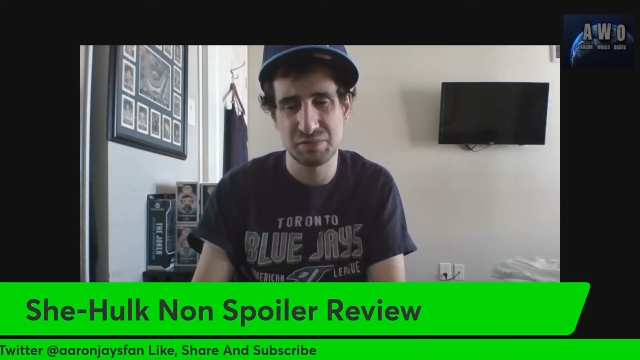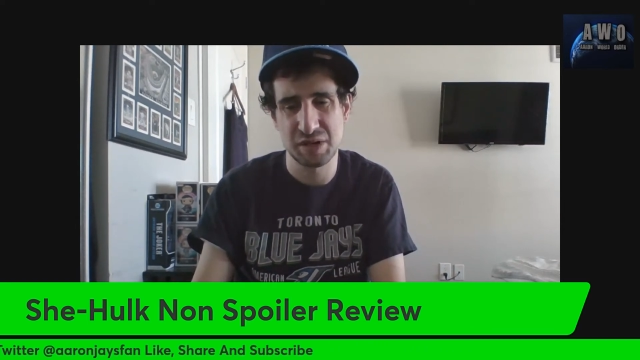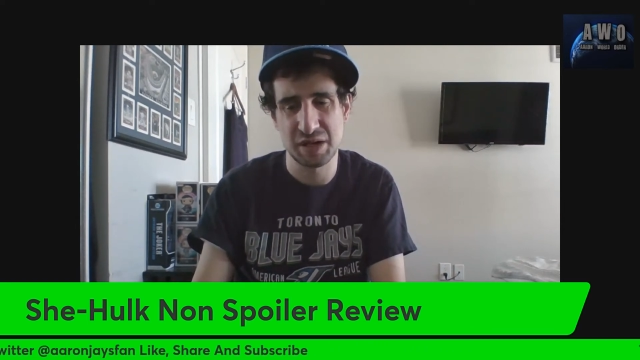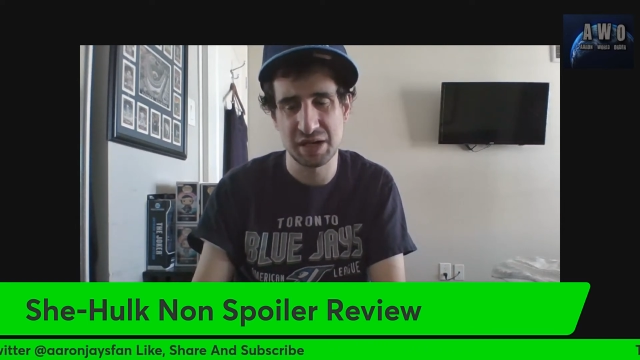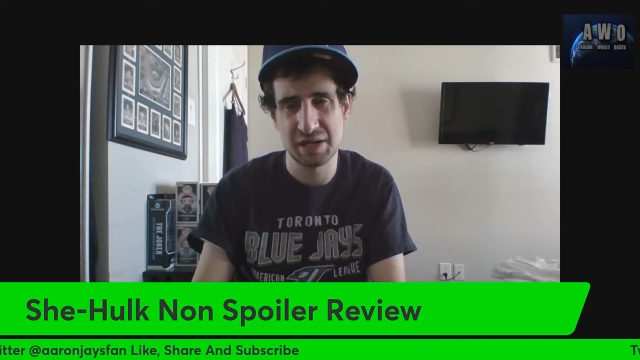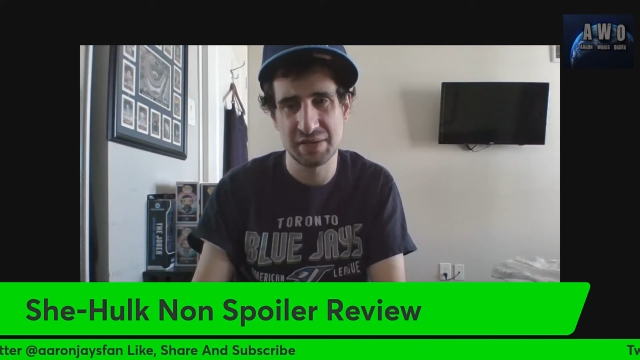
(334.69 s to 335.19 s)

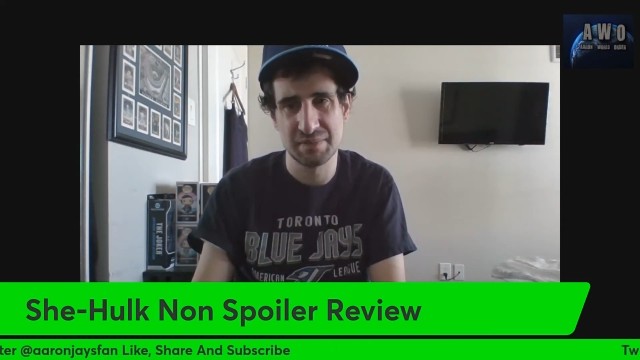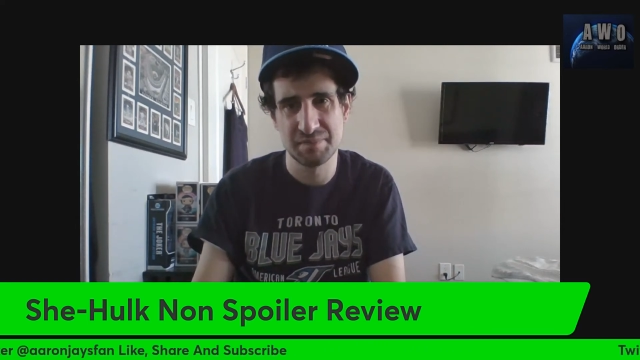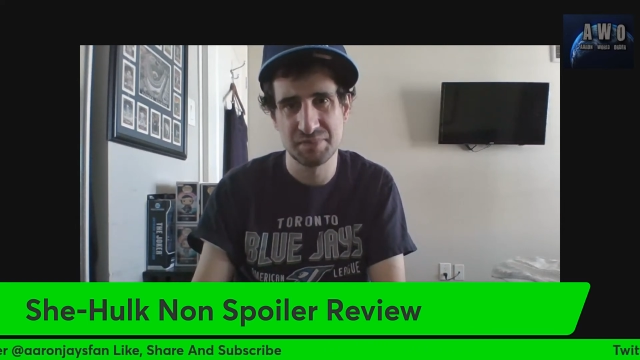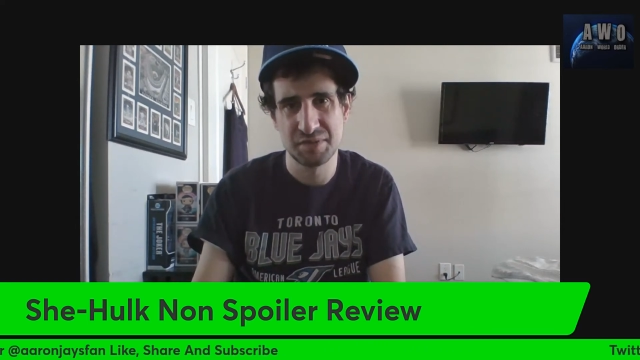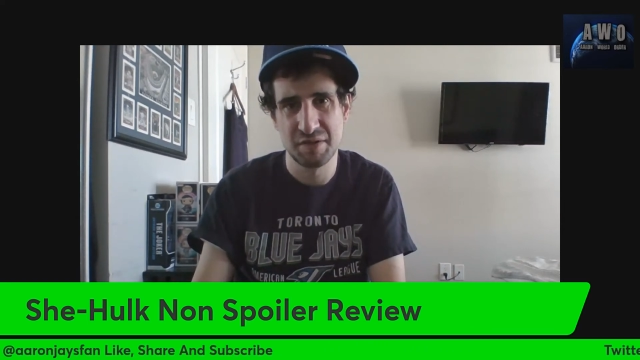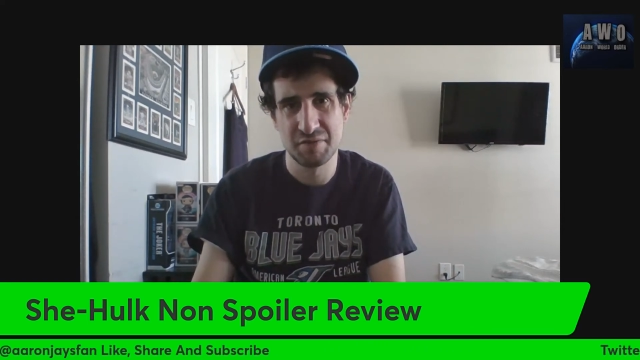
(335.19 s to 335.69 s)

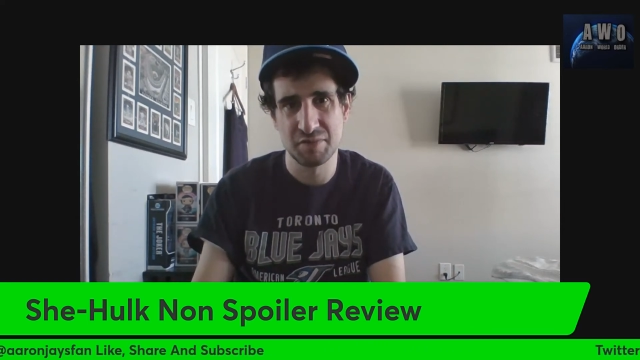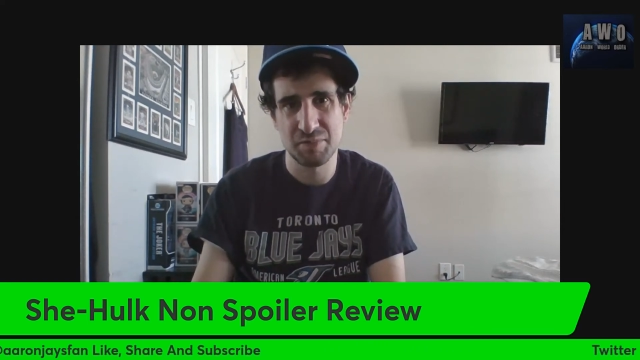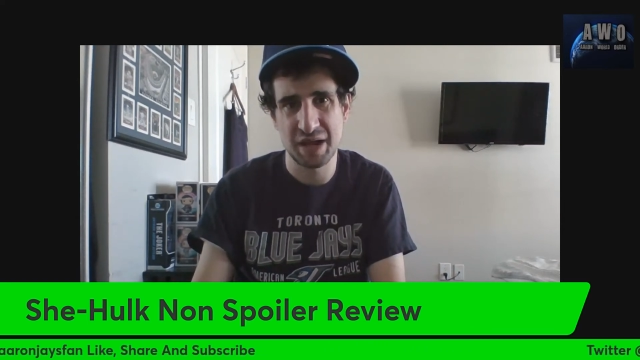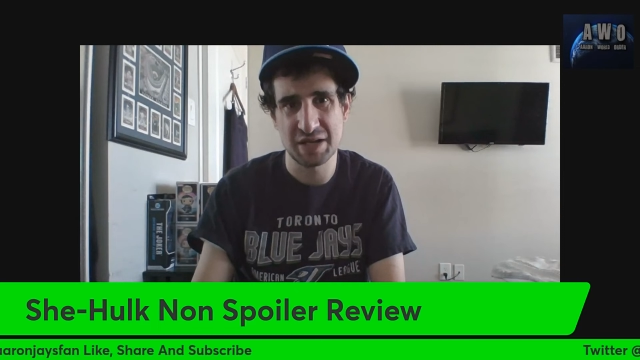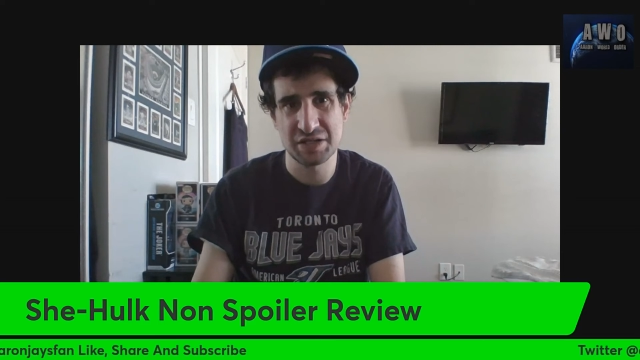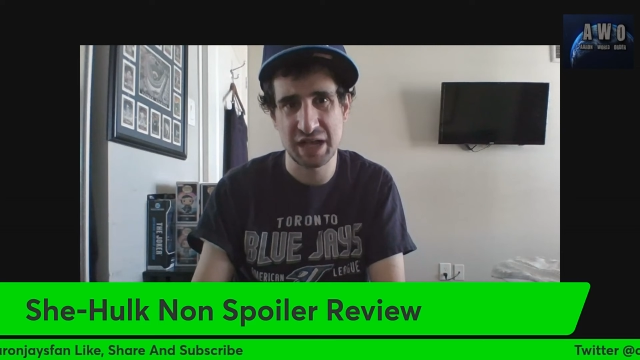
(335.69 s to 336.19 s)
for
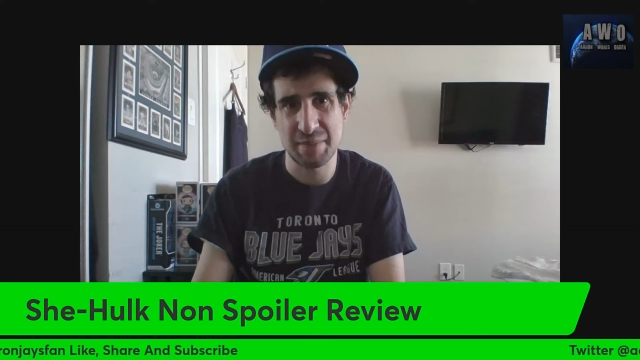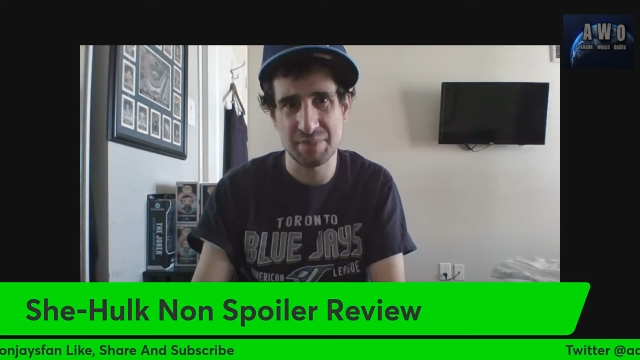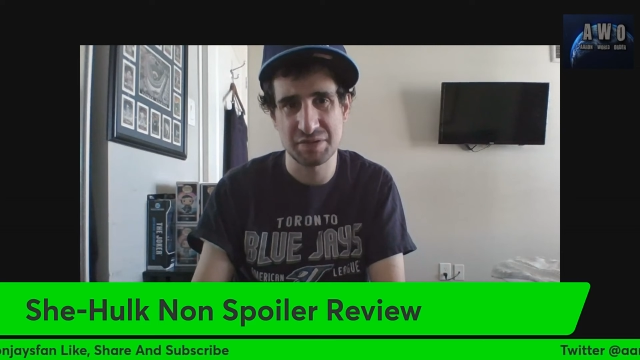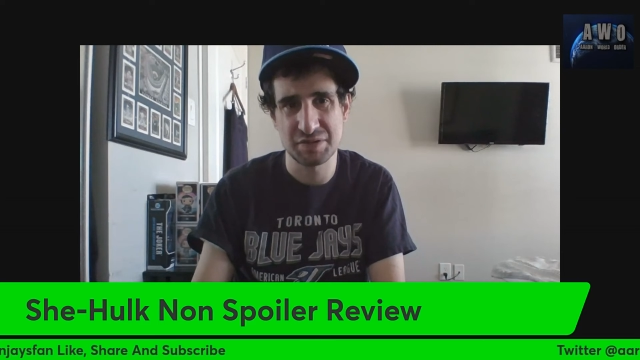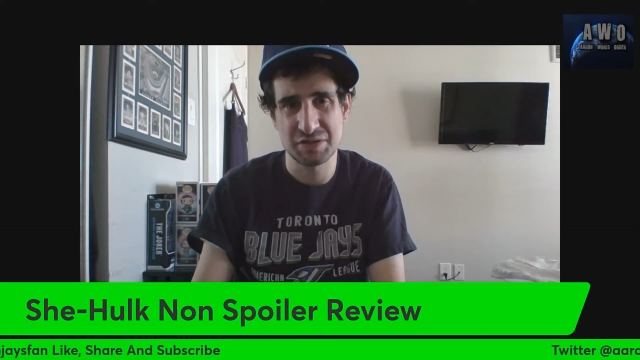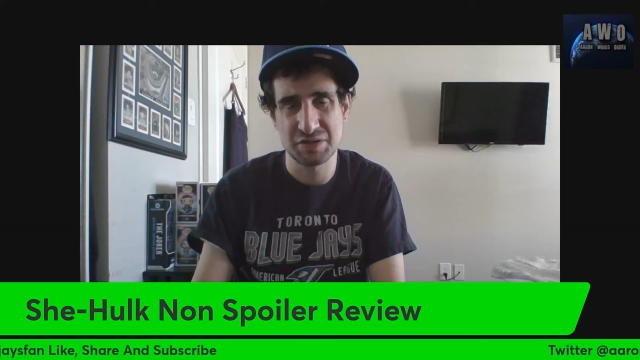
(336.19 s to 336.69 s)
past
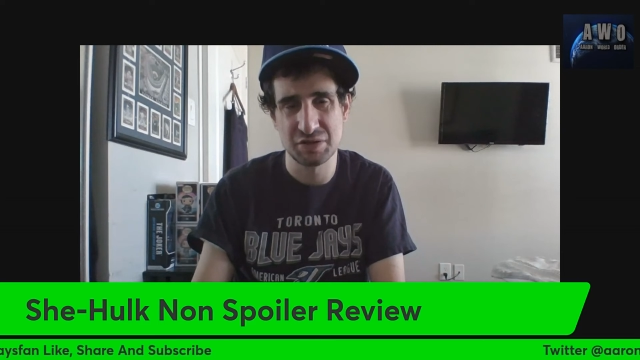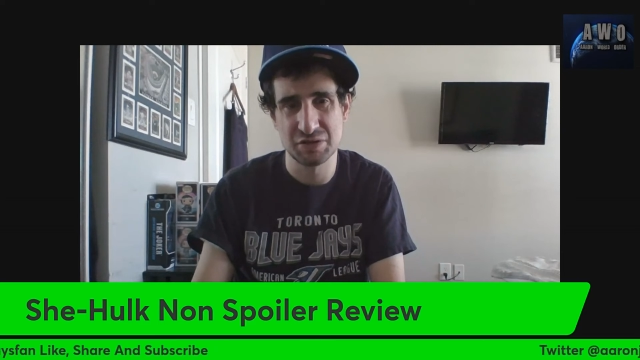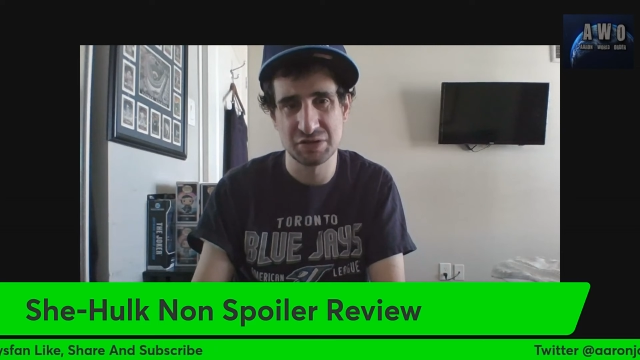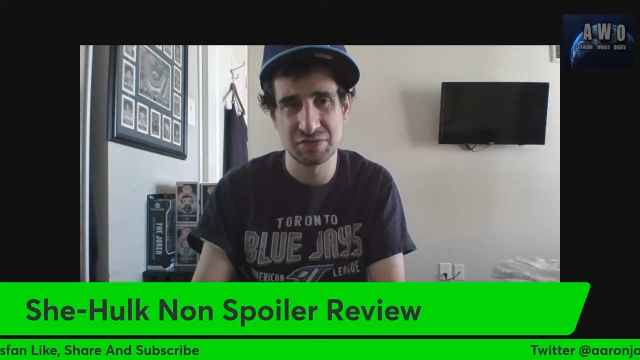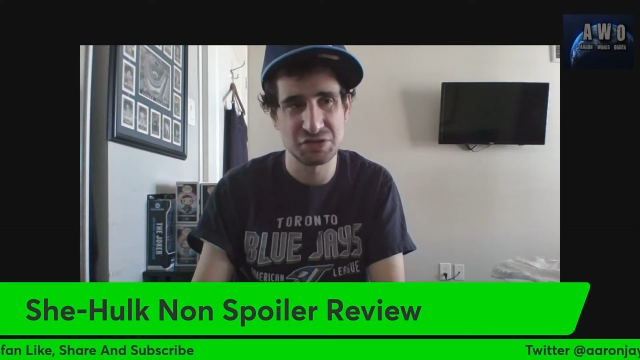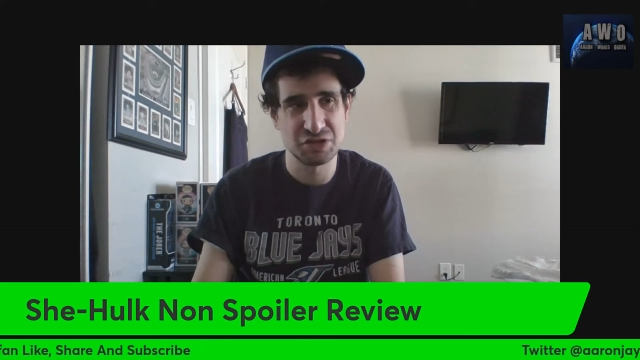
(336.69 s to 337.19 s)

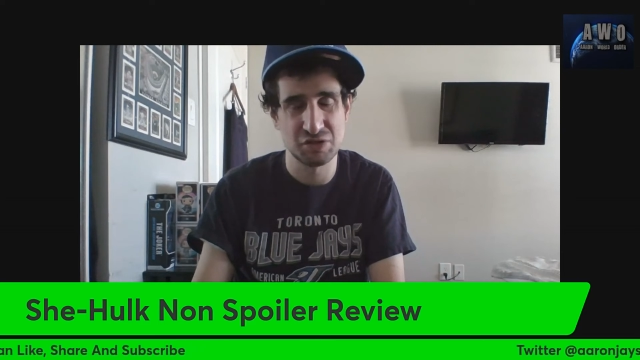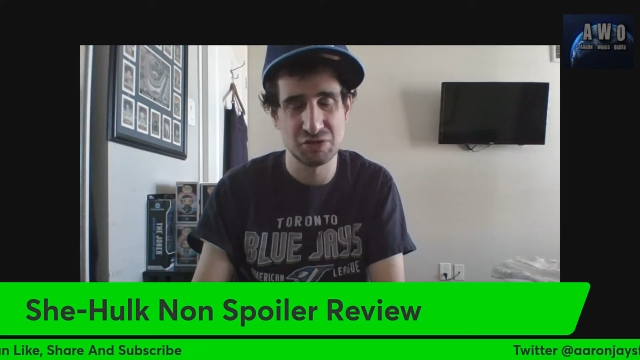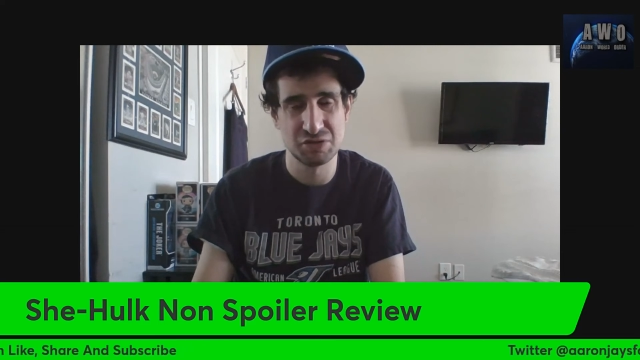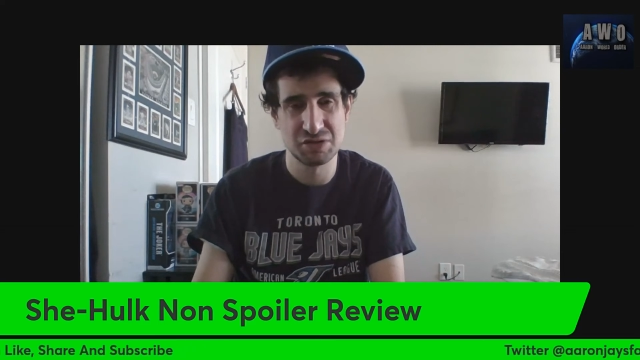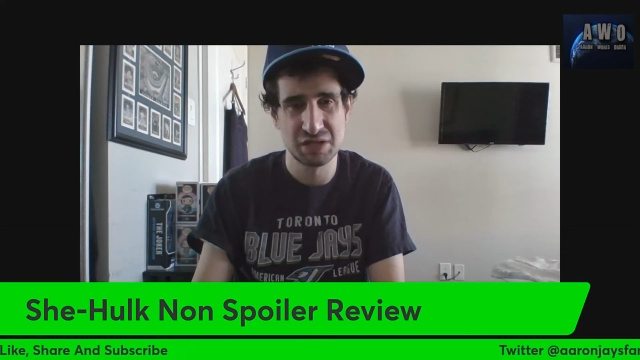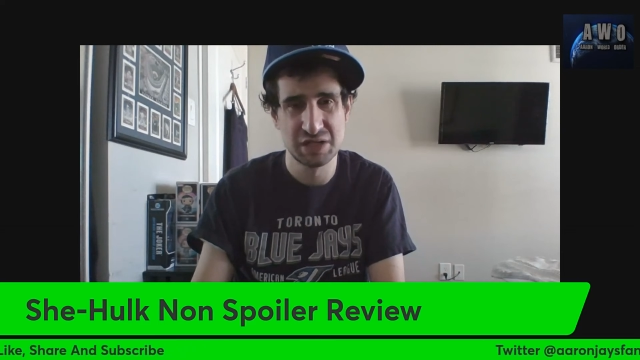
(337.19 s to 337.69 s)
episodes of
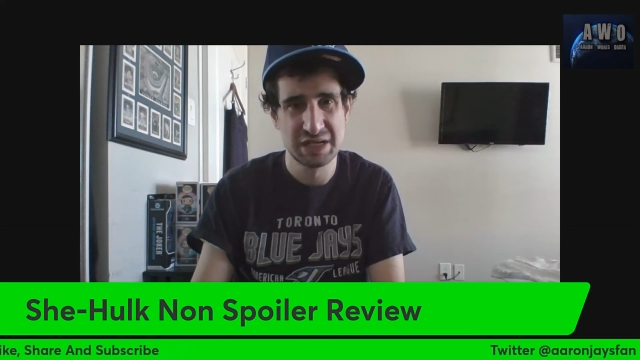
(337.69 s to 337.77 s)
shows,